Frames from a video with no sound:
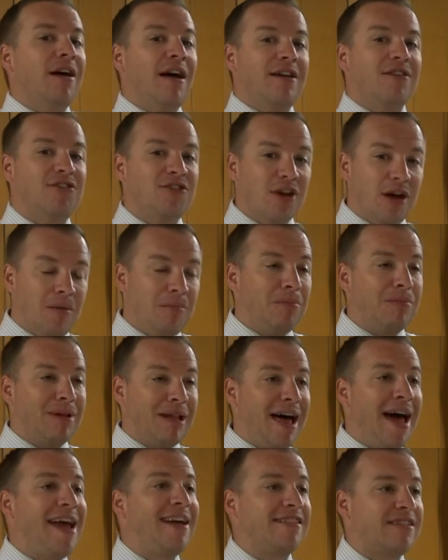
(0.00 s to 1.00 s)
some
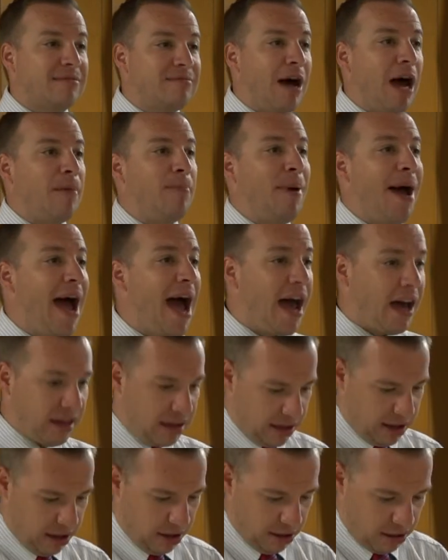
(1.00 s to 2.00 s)
light to my
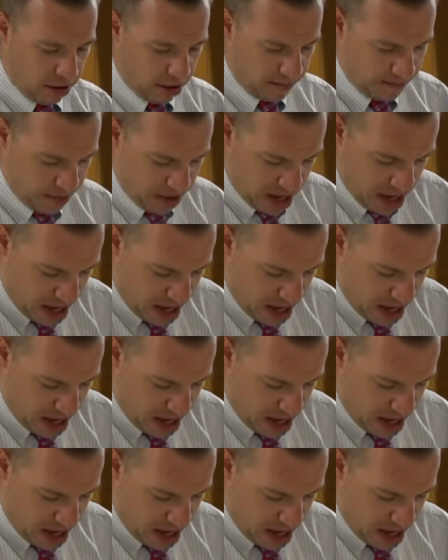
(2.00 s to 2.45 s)
path here?